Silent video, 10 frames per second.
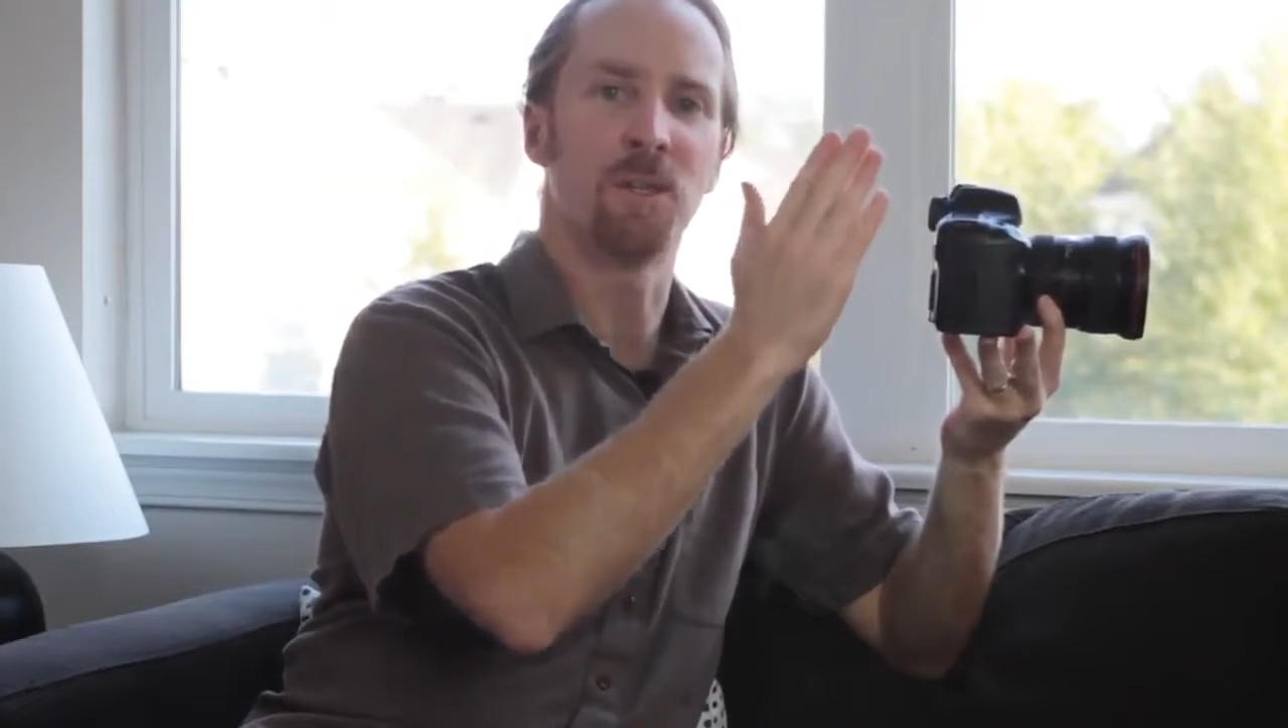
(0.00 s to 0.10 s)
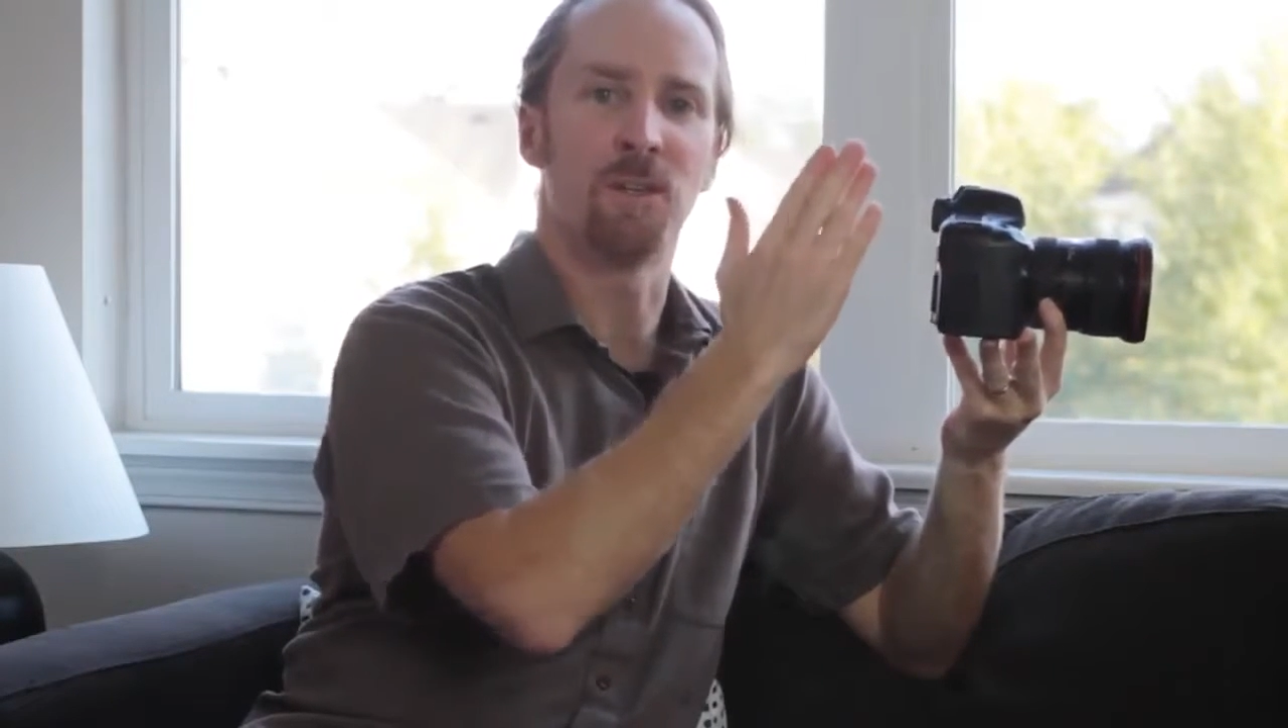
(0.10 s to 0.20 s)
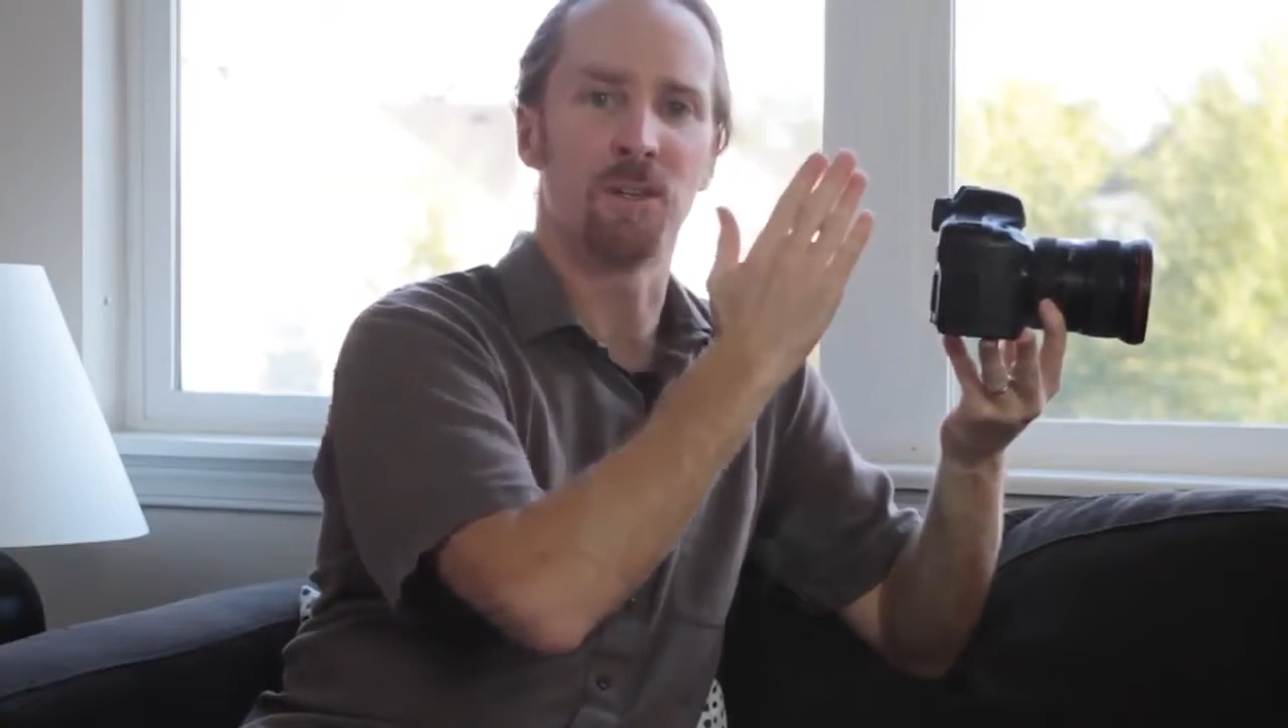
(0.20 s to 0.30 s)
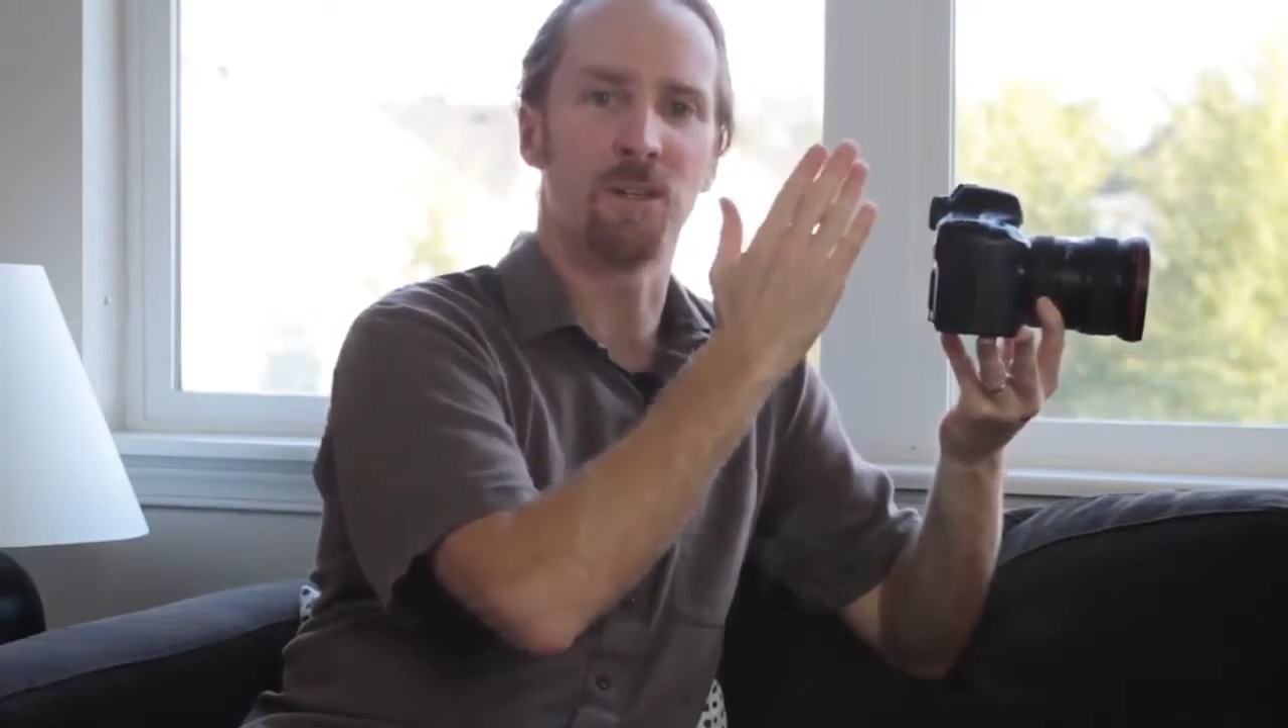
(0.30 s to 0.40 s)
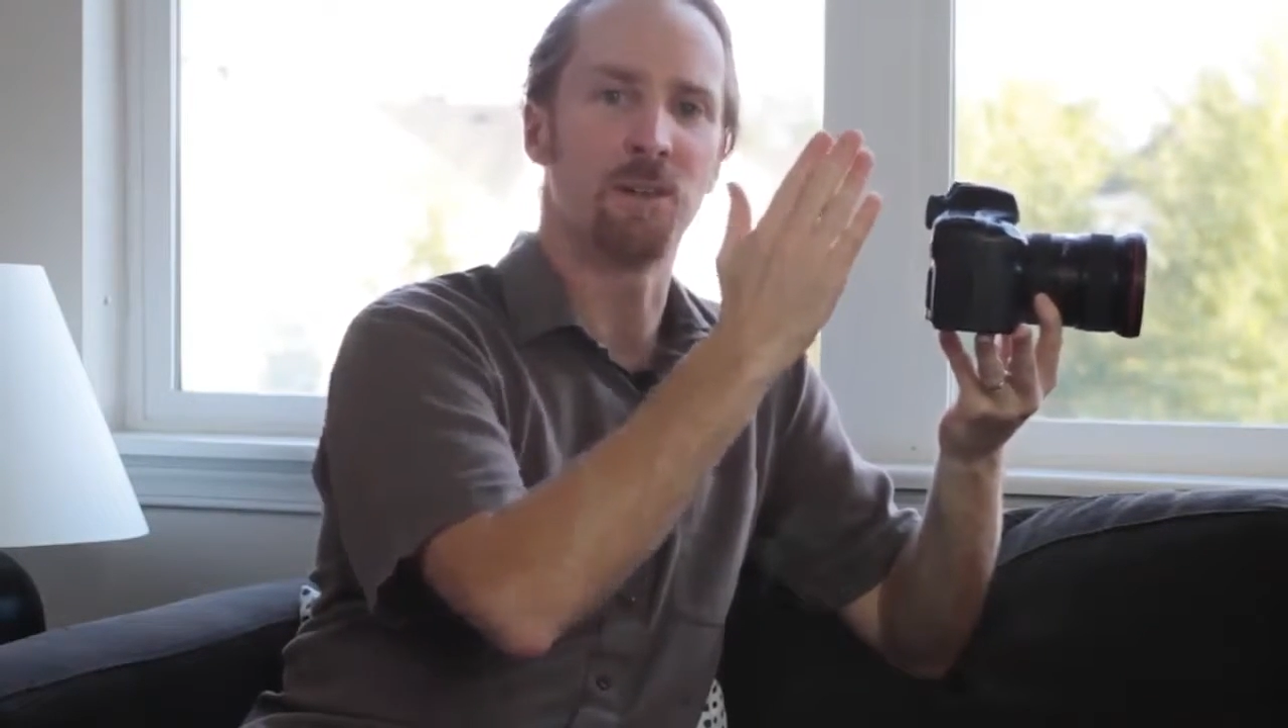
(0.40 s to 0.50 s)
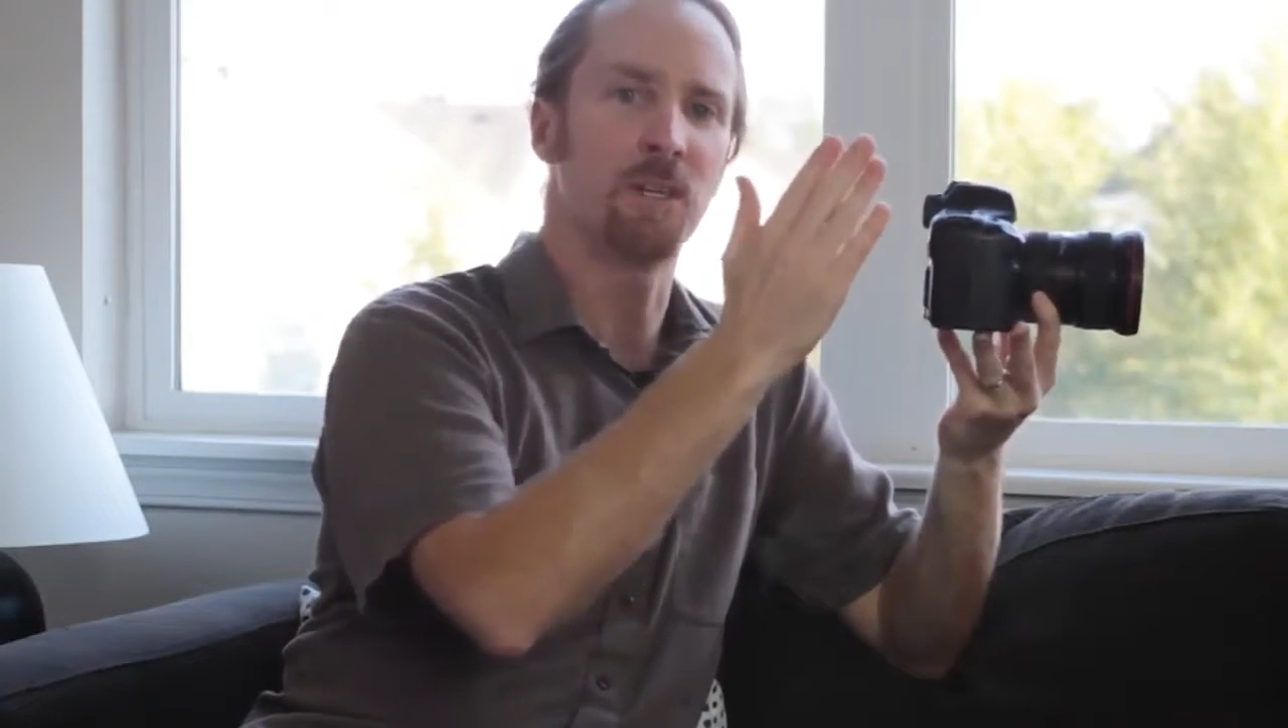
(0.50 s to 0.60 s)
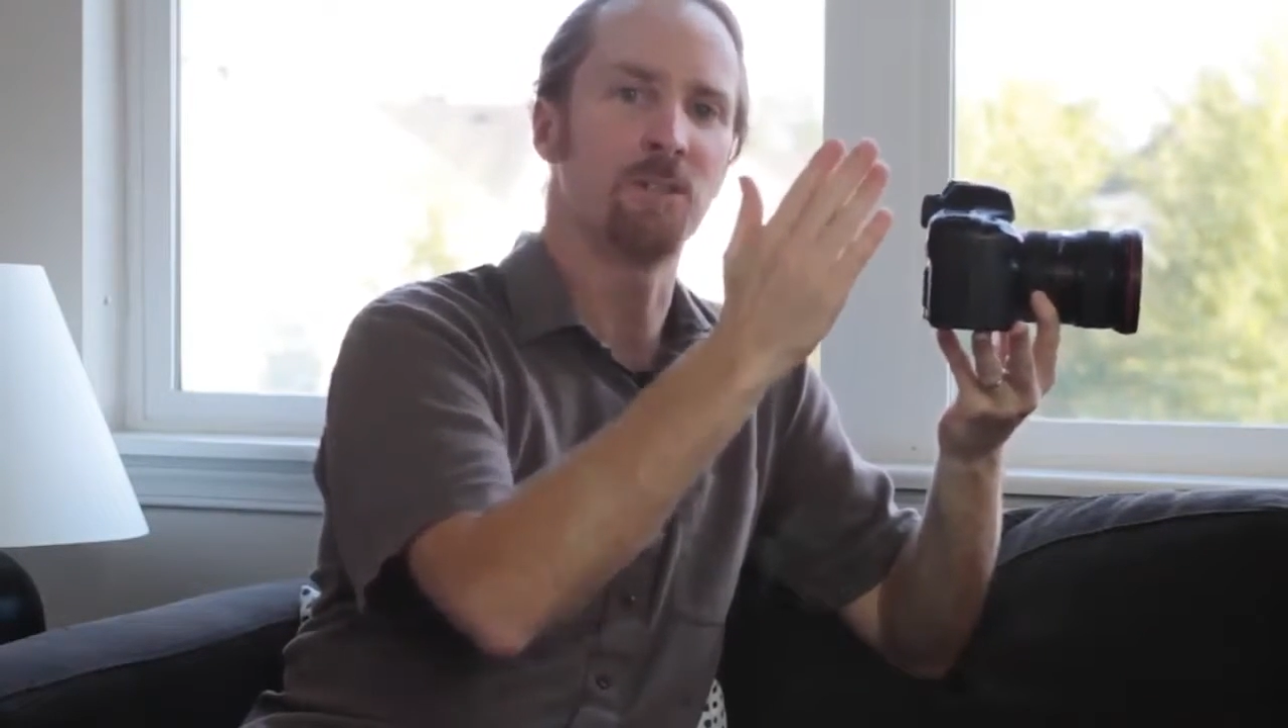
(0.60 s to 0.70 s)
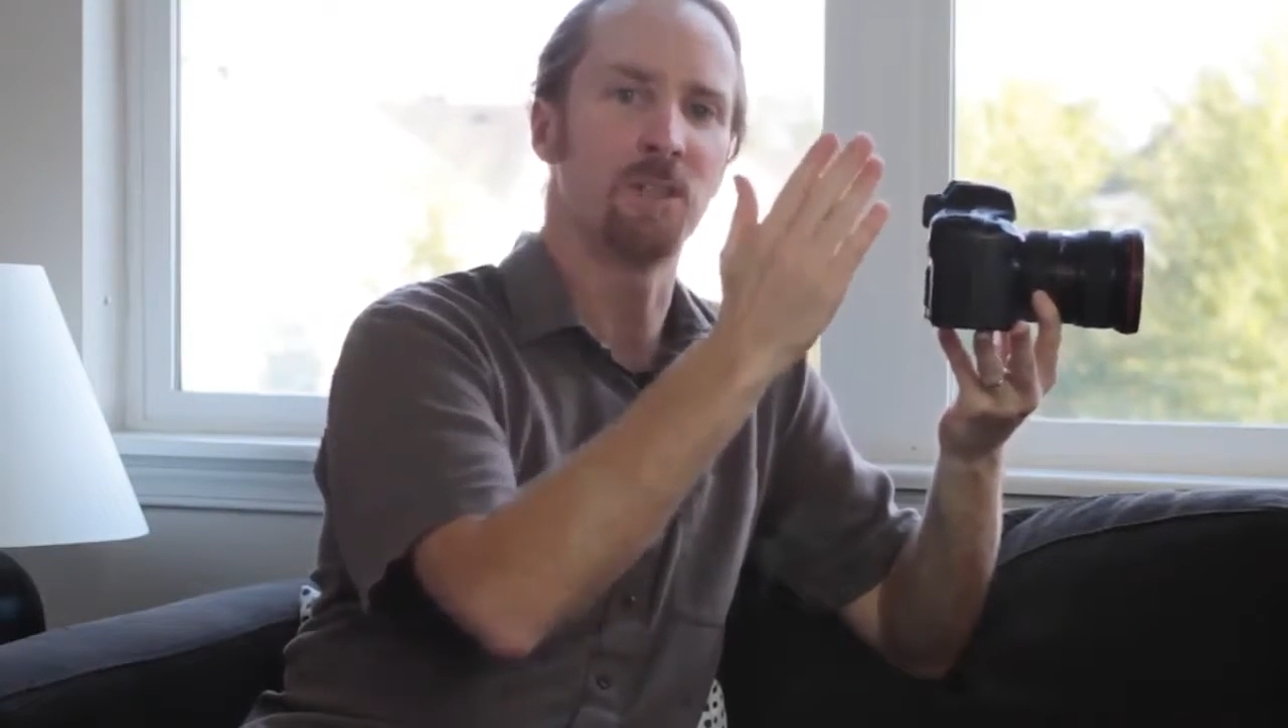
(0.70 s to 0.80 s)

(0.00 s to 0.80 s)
you got correct